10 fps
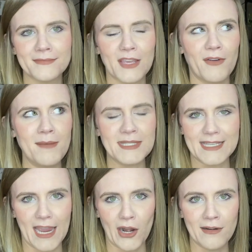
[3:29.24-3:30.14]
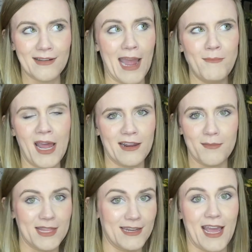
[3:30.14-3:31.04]
if I'm scared, I'm not gonna
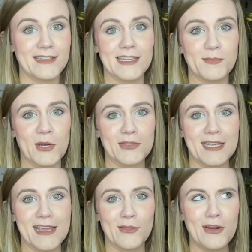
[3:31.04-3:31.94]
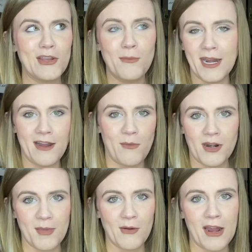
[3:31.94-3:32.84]
be the nicest person either. You might not
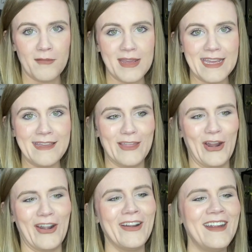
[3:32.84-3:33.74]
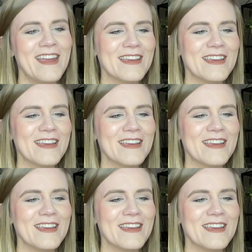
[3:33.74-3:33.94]
wanna be around me either.